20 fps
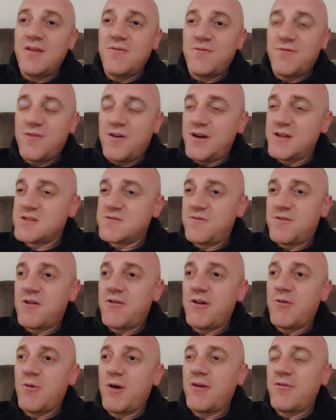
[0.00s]
He fights
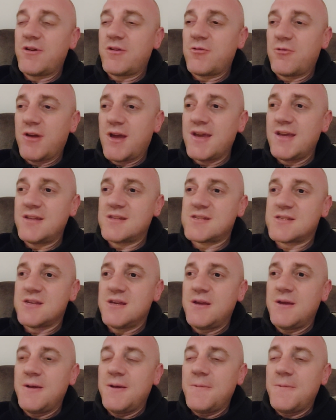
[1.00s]
very well. He creates